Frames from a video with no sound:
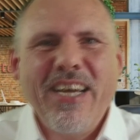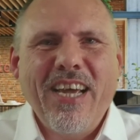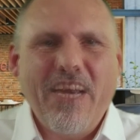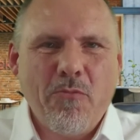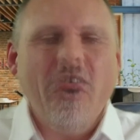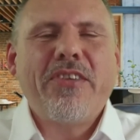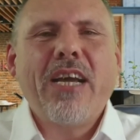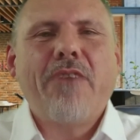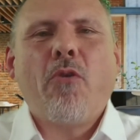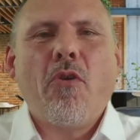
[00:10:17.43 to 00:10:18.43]
And one thing,
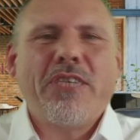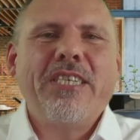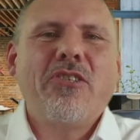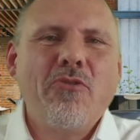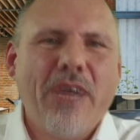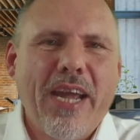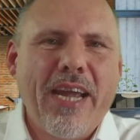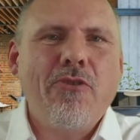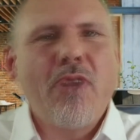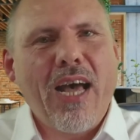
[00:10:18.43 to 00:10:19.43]
of course, is to gain
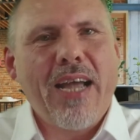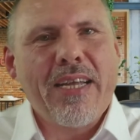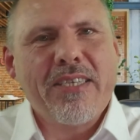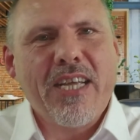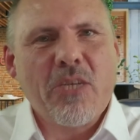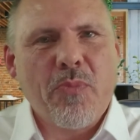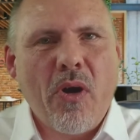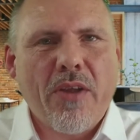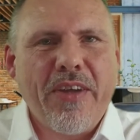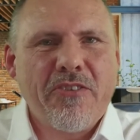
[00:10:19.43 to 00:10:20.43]
new clients as
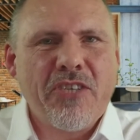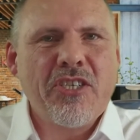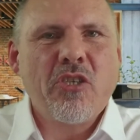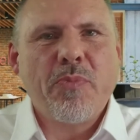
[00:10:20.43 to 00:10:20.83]
part of acquisitions.